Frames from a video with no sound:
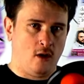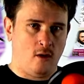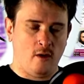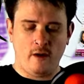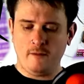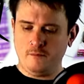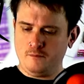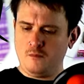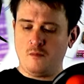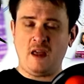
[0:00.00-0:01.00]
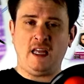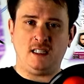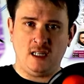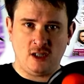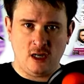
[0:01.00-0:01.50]
or me
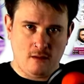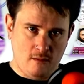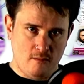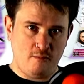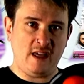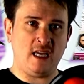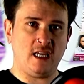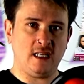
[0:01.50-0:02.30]
teaching Being